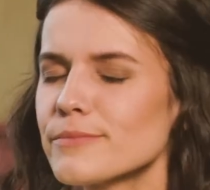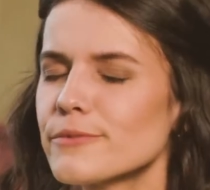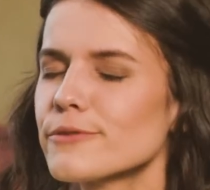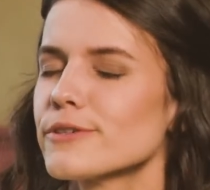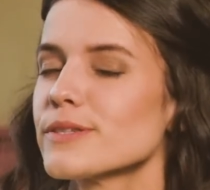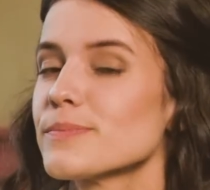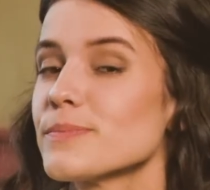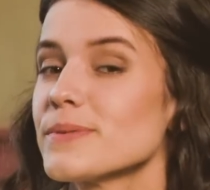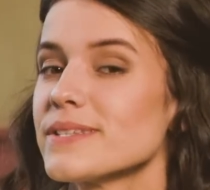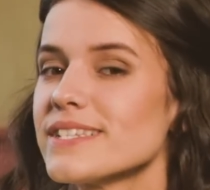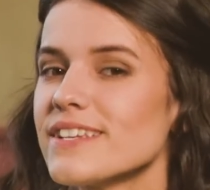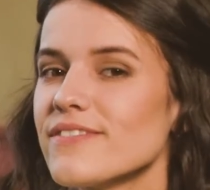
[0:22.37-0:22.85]

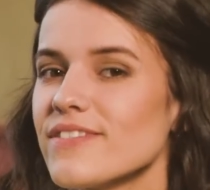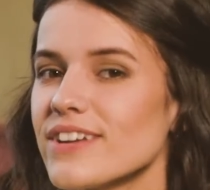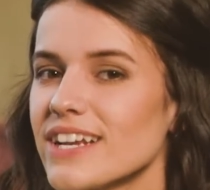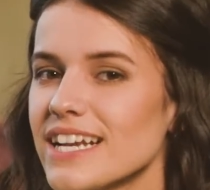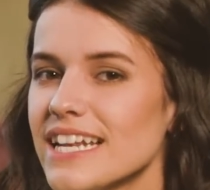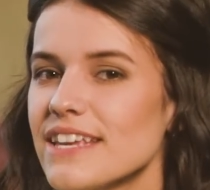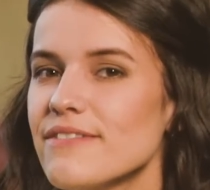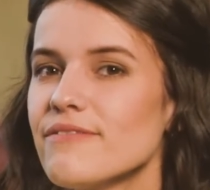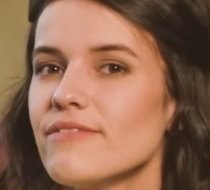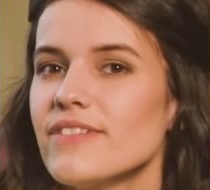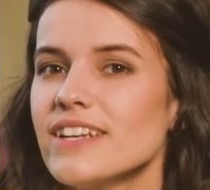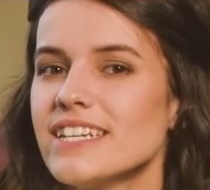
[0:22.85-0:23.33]
more
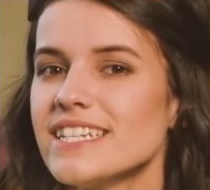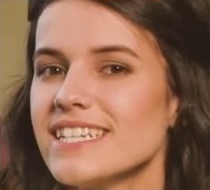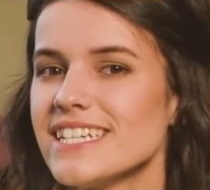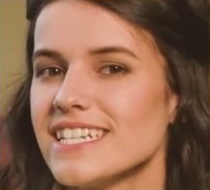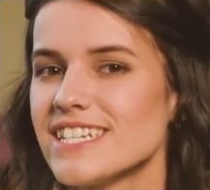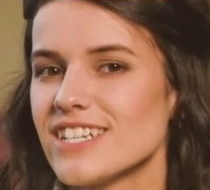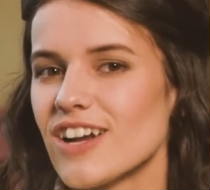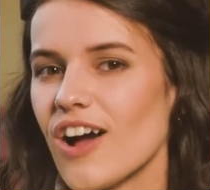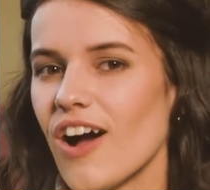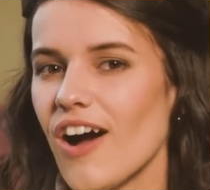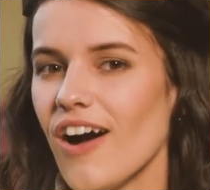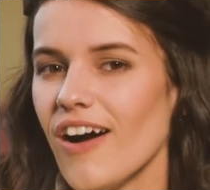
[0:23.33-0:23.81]
specifically
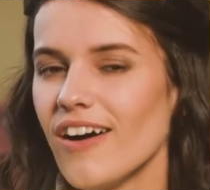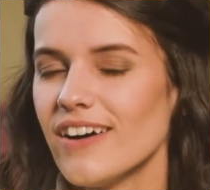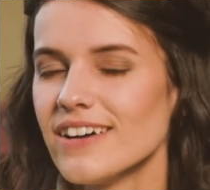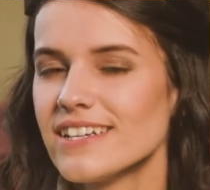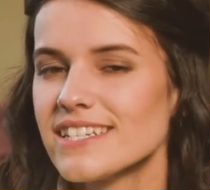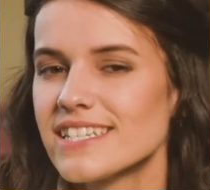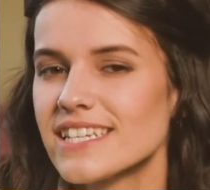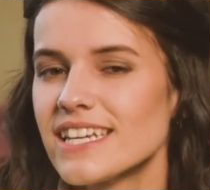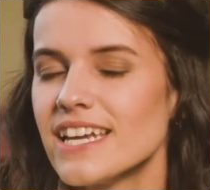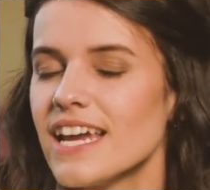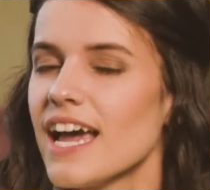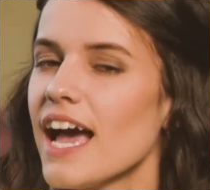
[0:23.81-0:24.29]
vintage
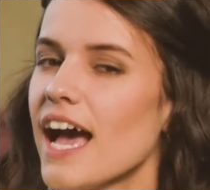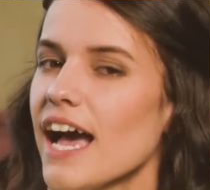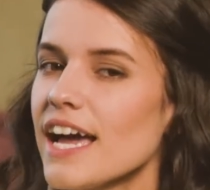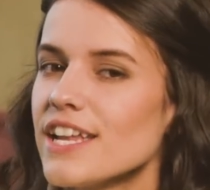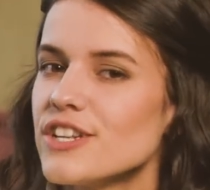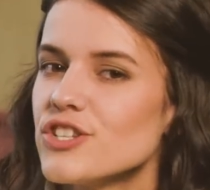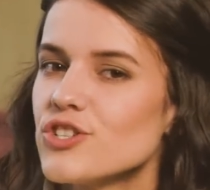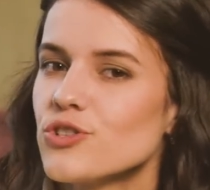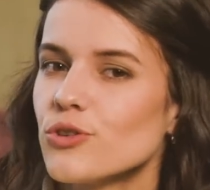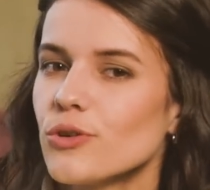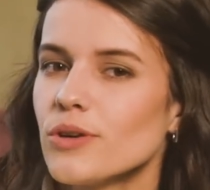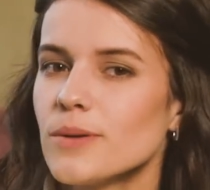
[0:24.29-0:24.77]
art,
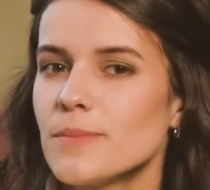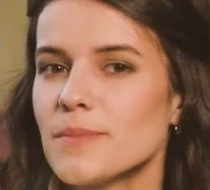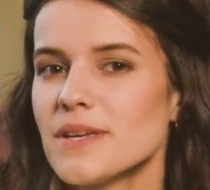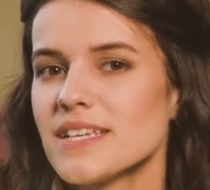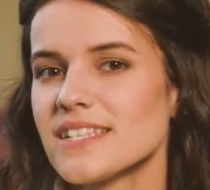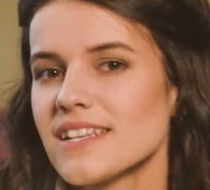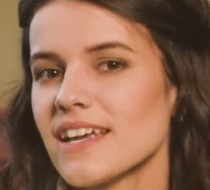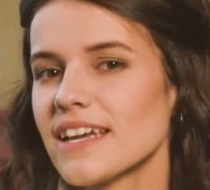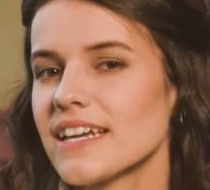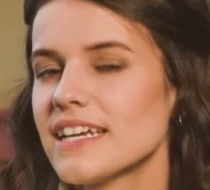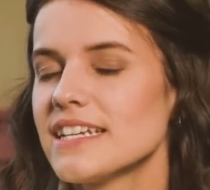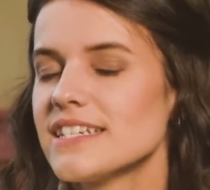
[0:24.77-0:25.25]
and join
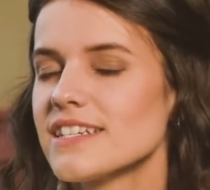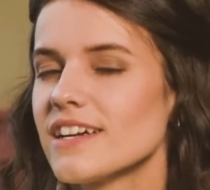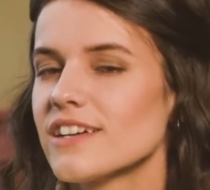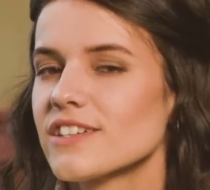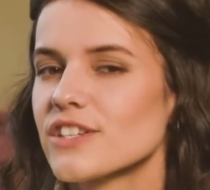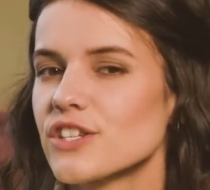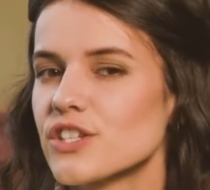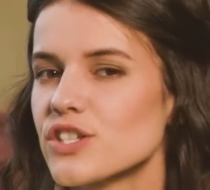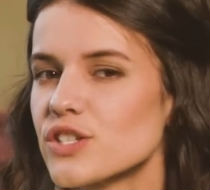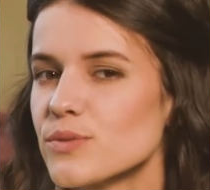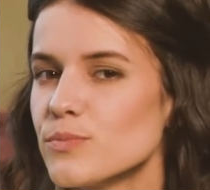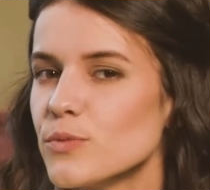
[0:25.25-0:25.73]
me as I
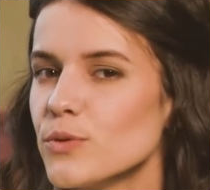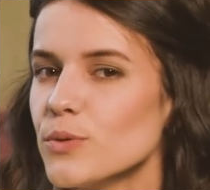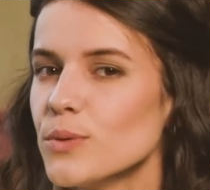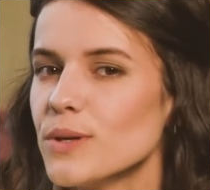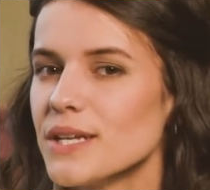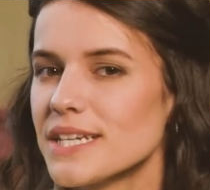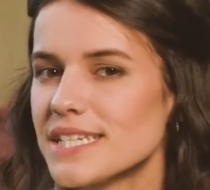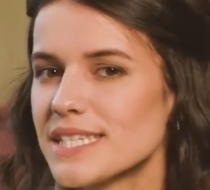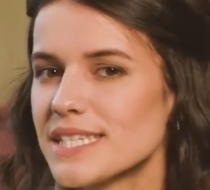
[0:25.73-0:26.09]
conduct a small